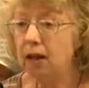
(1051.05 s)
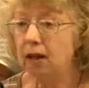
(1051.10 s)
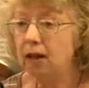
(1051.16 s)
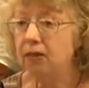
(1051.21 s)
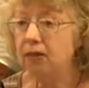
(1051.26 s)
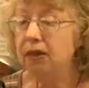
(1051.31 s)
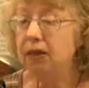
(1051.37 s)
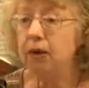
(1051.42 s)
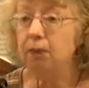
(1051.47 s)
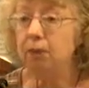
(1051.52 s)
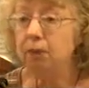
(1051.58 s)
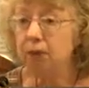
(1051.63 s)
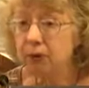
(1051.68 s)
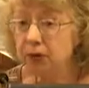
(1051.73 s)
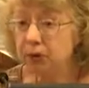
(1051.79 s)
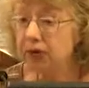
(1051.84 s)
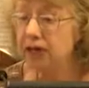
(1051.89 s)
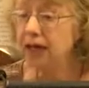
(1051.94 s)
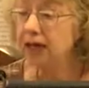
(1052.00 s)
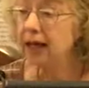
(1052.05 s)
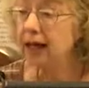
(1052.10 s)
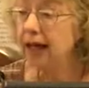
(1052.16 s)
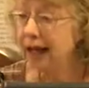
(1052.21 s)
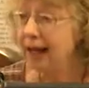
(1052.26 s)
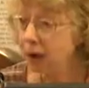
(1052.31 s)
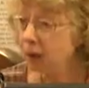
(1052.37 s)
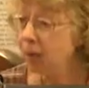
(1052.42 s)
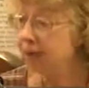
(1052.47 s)
they're pretty
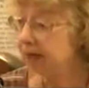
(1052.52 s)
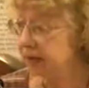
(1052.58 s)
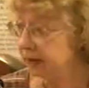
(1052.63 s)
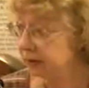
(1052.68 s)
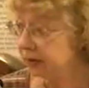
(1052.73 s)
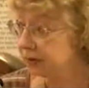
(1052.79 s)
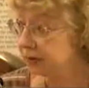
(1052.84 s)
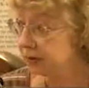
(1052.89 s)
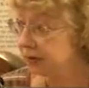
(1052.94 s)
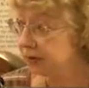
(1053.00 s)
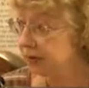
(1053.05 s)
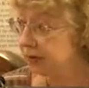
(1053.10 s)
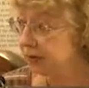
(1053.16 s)
helpless.